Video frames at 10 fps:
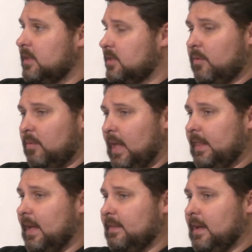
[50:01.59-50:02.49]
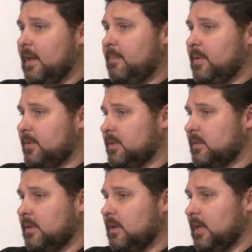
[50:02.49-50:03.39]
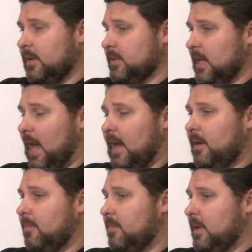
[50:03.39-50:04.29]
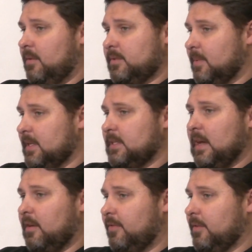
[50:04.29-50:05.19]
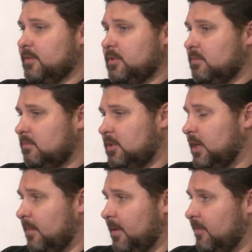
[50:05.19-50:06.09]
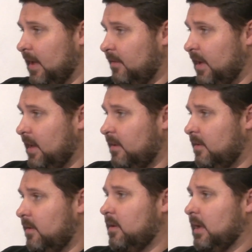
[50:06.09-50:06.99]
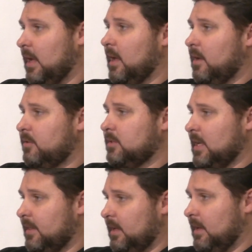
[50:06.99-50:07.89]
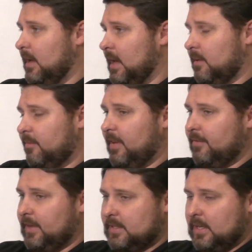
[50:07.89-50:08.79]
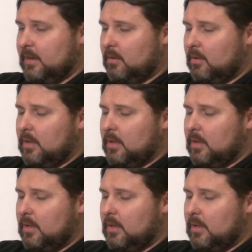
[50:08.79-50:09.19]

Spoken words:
So at that time, it was Adam, it was myself, it was Jeremy Fetvet, who's on the alum Fetvet cycle.